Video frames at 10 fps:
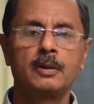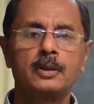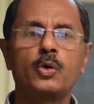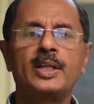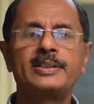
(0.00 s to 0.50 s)

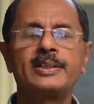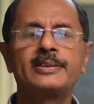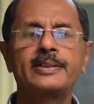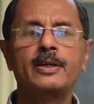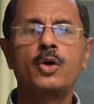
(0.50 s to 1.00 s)
The only thing
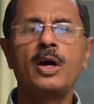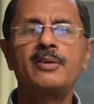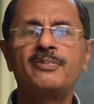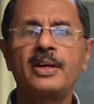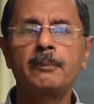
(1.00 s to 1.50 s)
is a
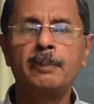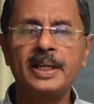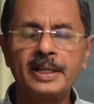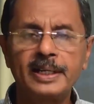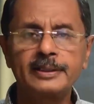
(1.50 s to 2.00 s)
qualifying
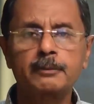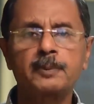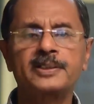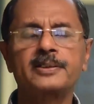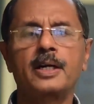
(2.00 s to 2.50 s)
period is
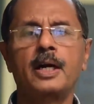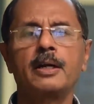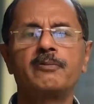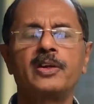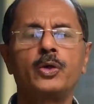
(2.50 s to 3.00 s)

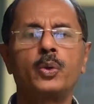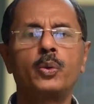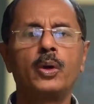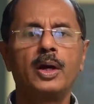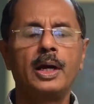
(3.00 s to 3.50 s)
prescribed. When
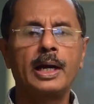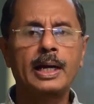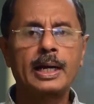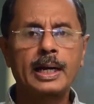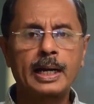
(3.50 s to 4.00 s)
you
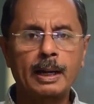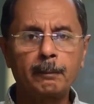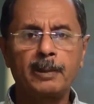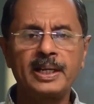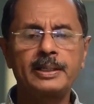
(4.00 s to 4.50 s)

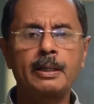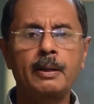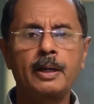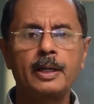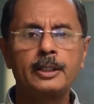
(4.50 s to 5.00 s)
complete
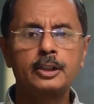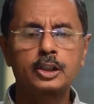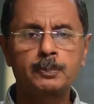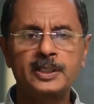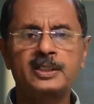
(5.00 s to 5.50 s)
a
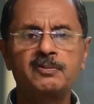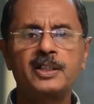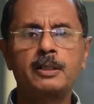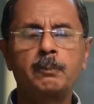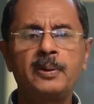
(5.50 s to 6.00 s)

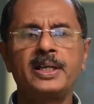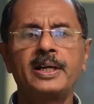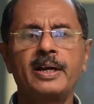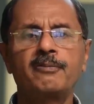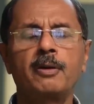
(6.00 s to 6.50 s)
specific
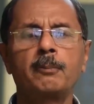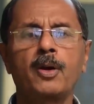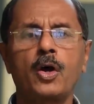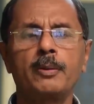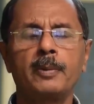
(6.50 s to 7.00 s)
period of
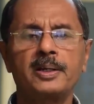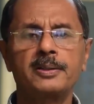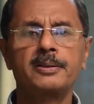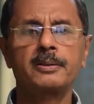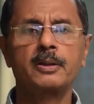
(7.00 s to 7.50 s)

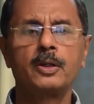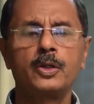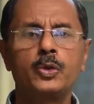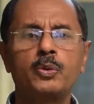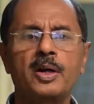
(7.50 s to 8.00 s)
employment,
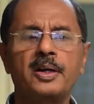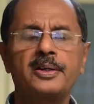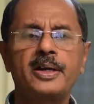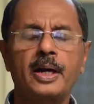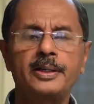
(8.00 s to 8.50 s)
you are
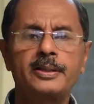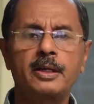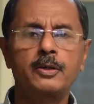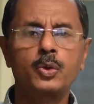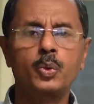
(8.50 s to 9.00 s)

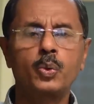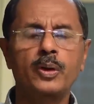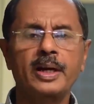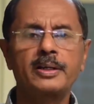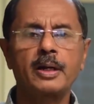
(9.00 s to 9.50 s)
entitled to
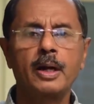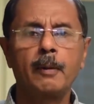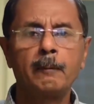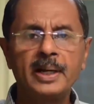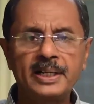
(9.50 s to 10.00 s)
get
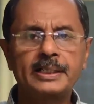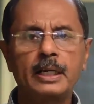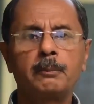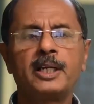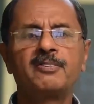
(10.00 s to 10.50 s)

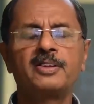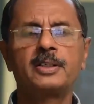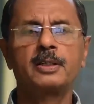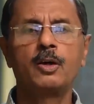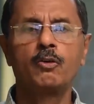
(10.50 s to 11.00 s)
medical benefit
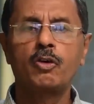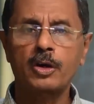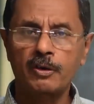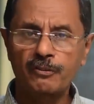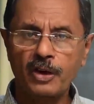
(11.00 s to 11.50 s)
for
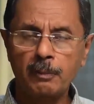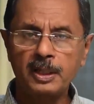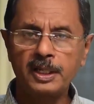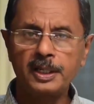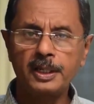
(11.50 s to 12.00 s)
your
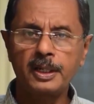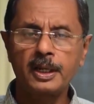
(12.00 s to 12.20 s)
family